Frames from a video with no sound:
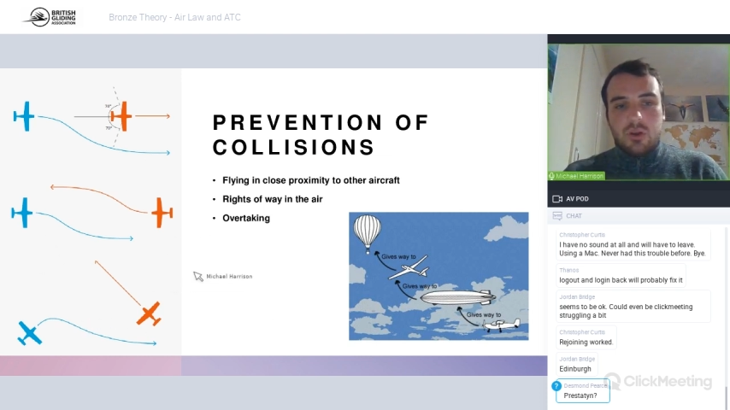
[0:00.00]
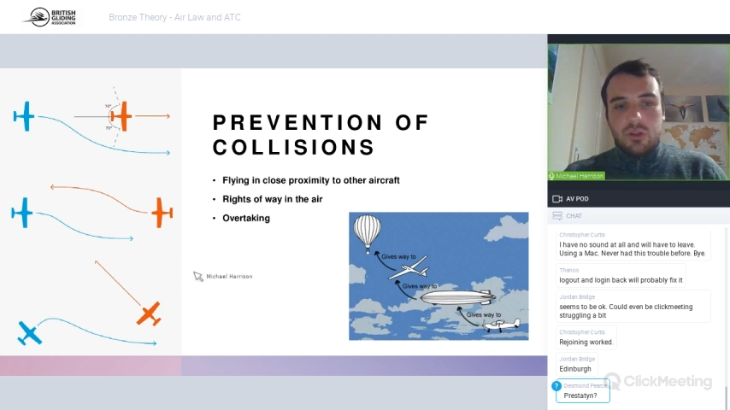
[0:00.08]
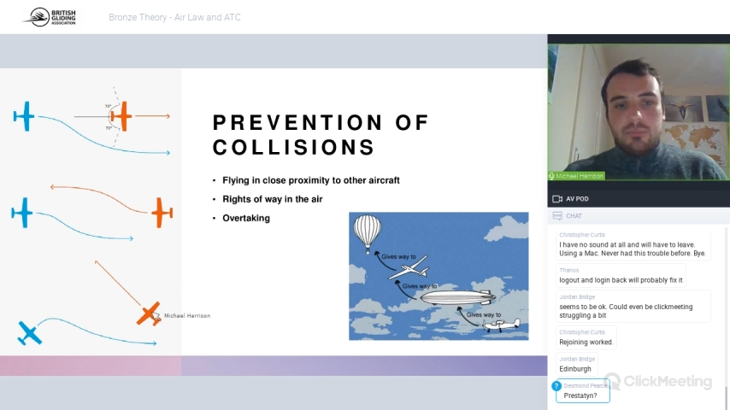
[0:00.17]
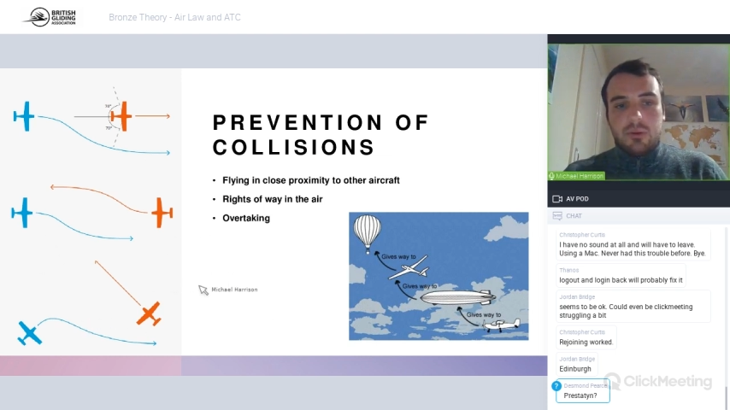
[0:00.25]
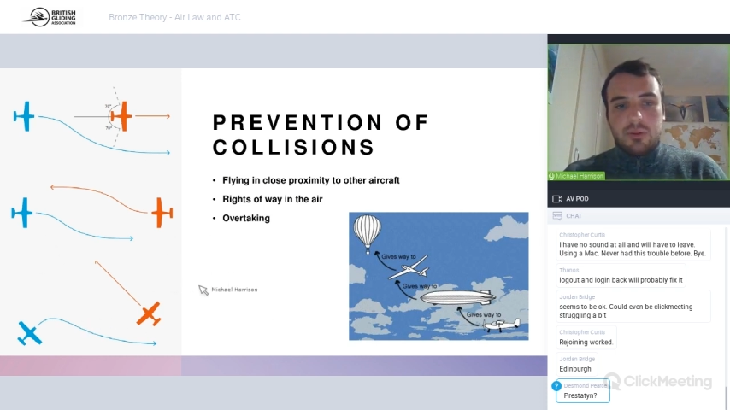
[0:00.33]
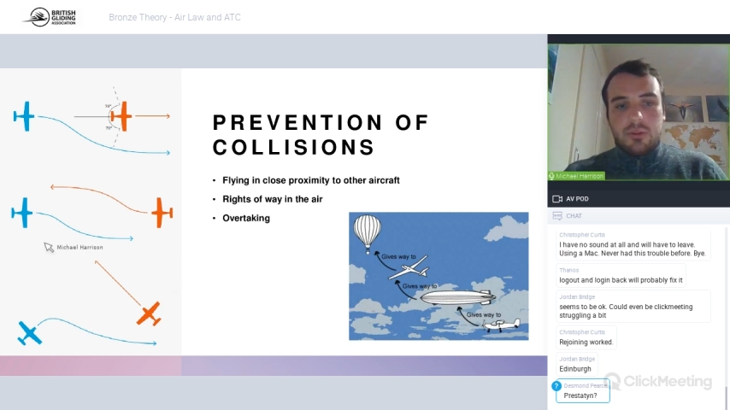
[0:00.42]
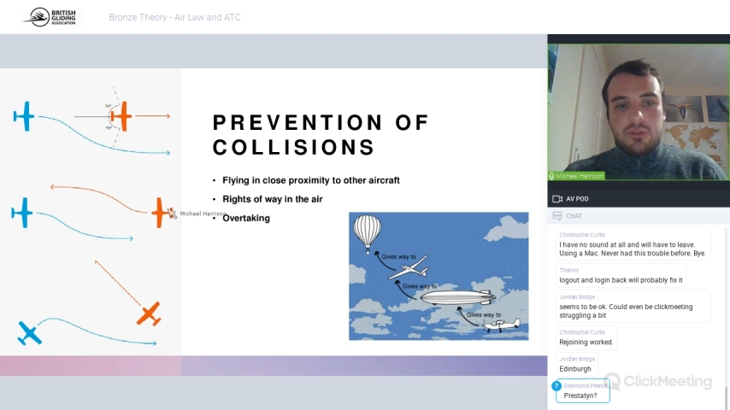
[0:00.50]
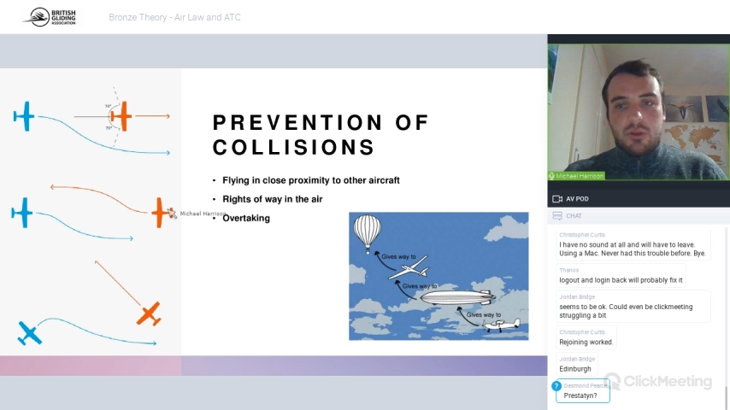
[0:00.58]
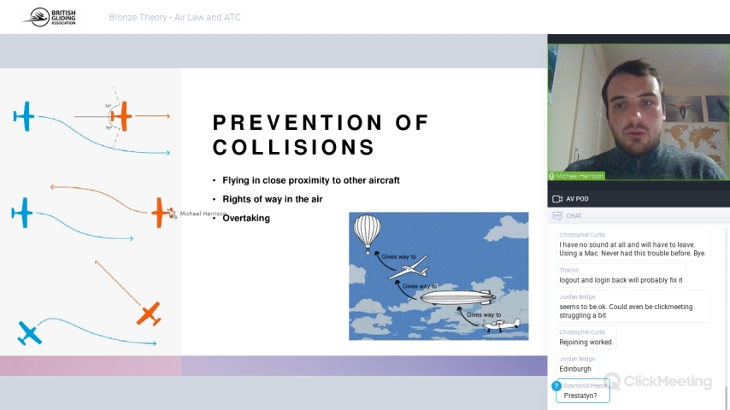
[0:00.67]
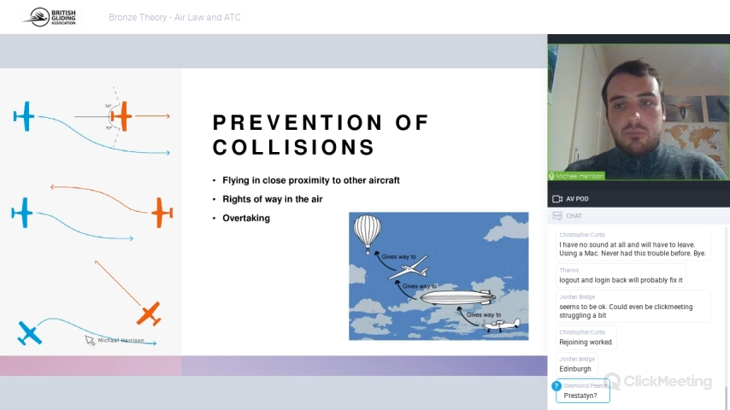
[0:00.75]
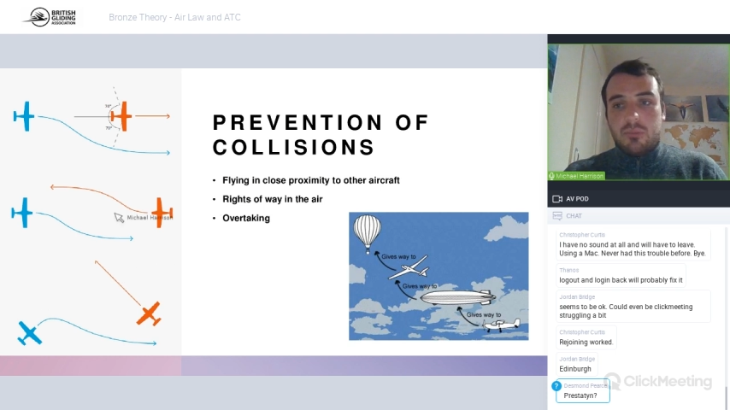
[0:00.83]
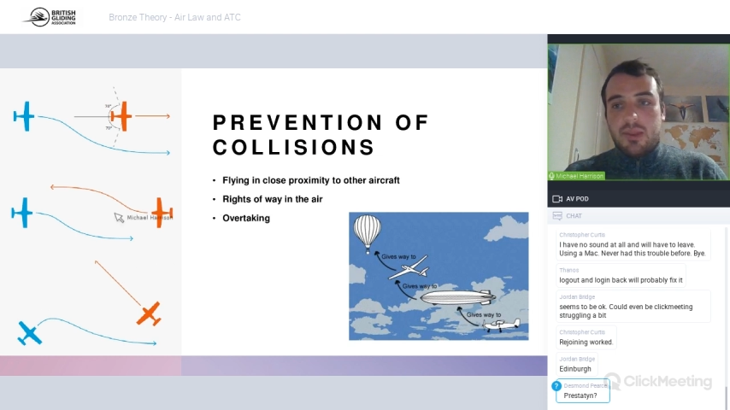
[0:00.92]
on the
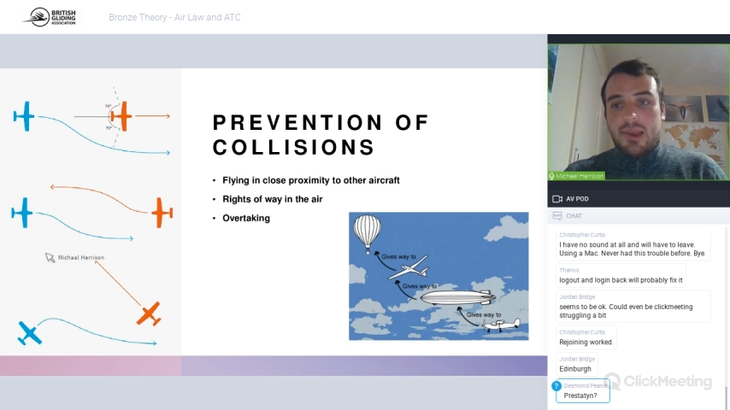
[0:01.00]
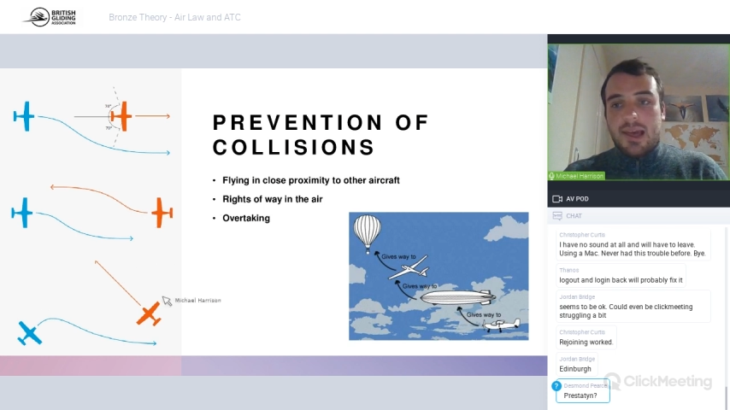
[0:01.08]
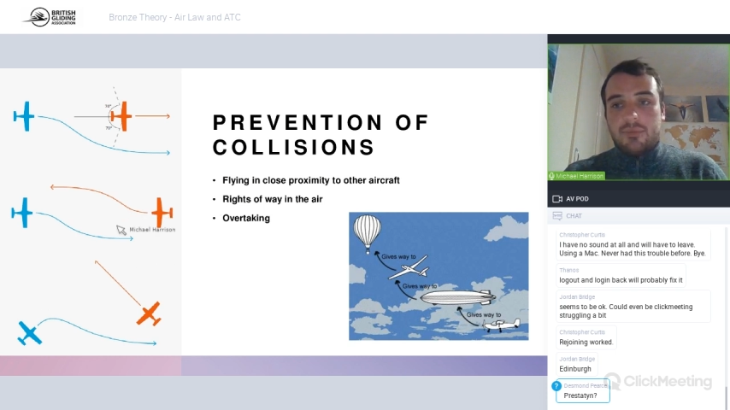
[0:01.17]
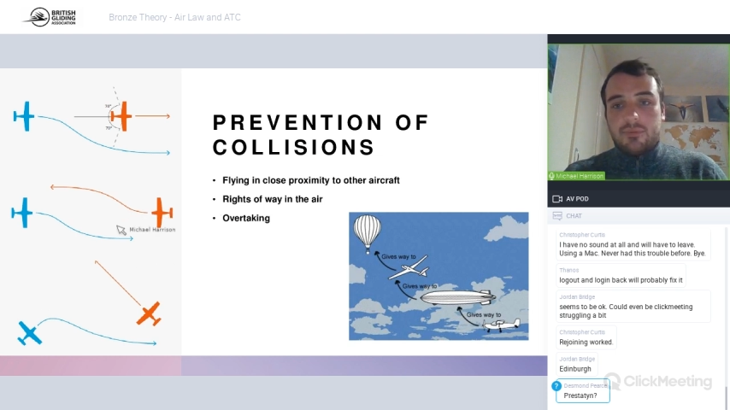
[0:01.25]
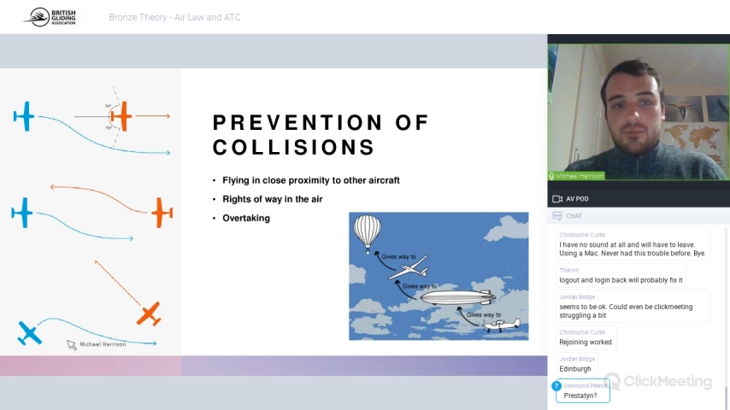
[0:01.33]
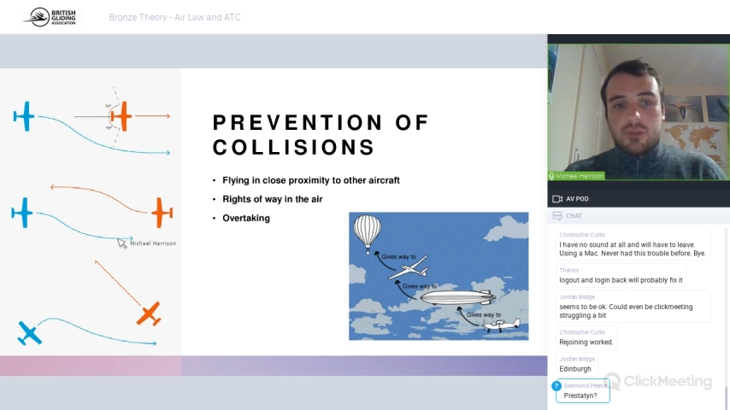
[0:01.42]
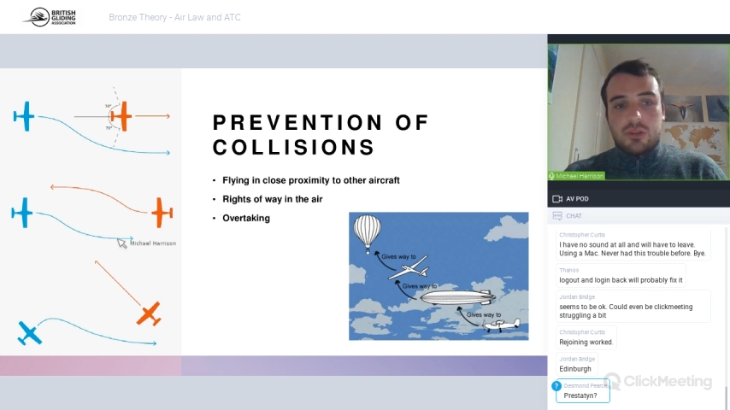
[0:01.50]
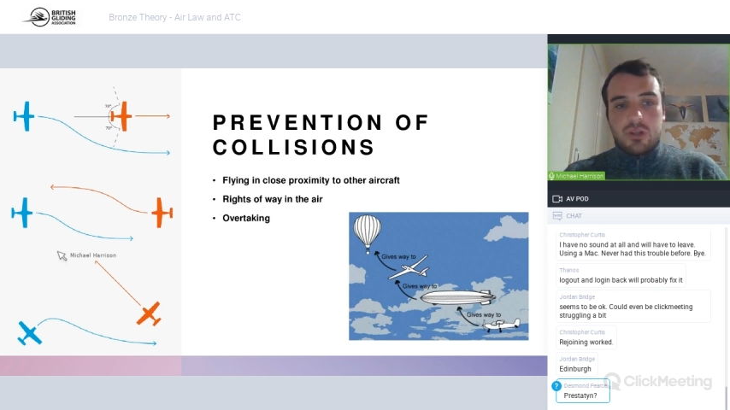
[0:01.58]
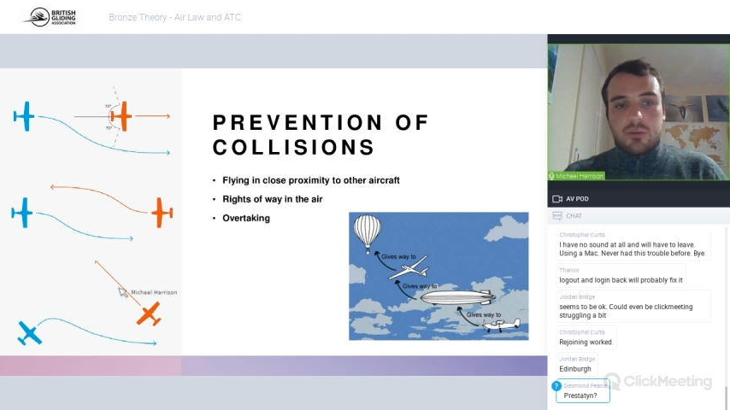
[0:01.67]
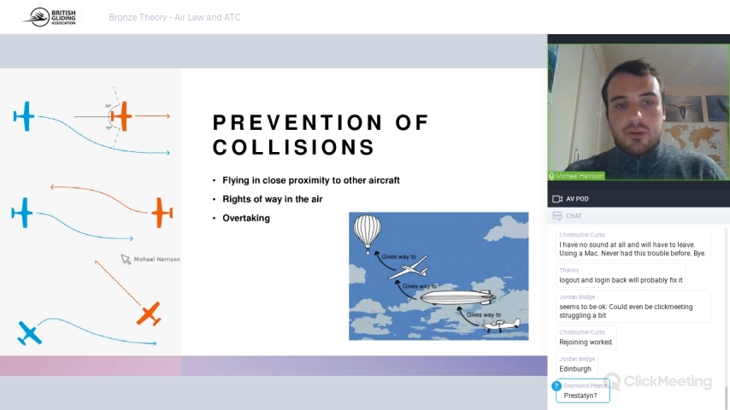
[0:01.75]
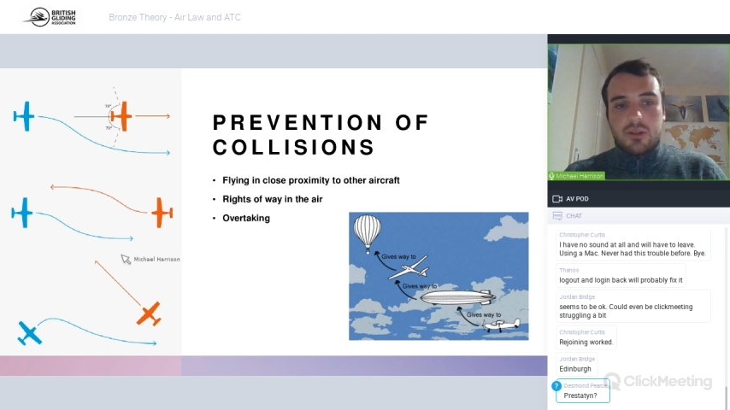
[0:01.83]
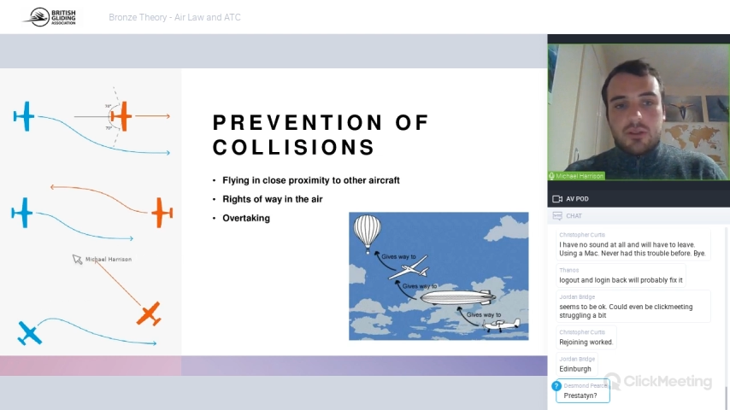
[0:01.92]
bottom left
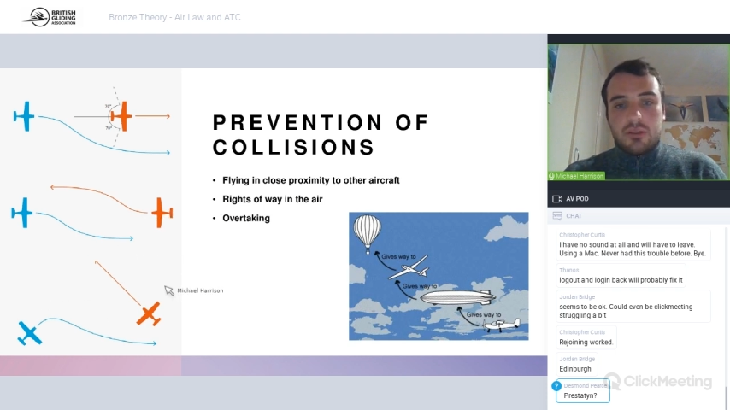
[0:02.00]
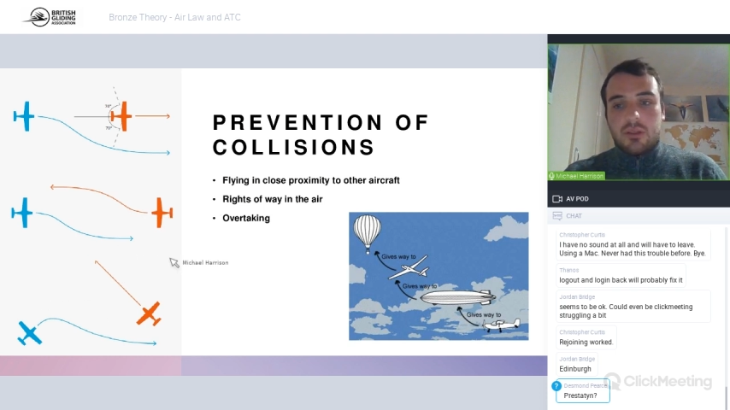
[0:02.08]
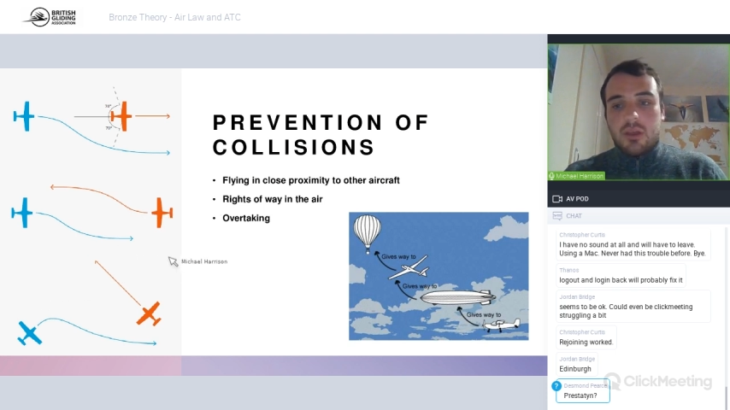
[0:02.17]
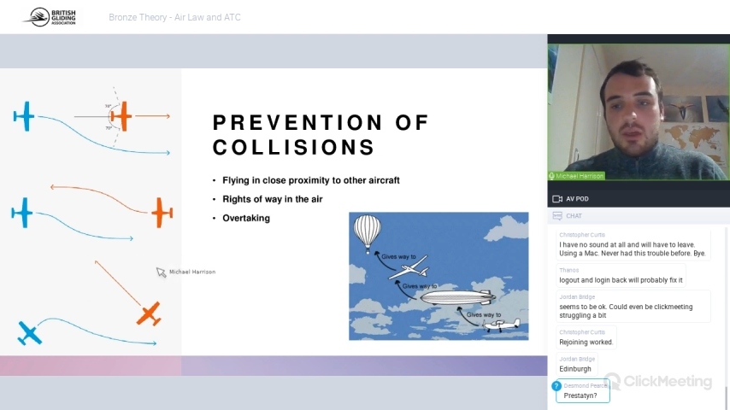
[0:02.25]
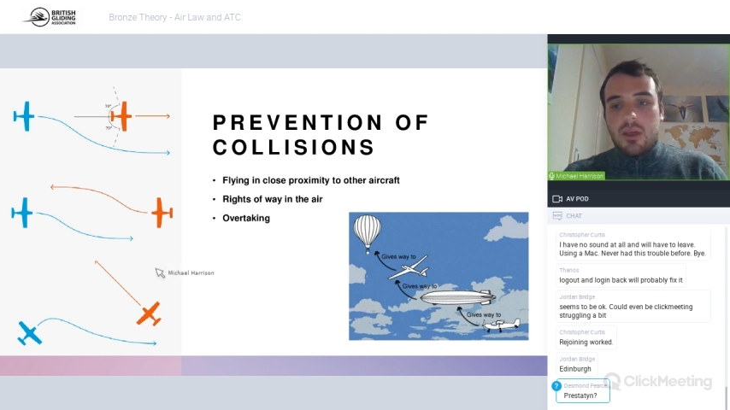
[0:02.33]
show us.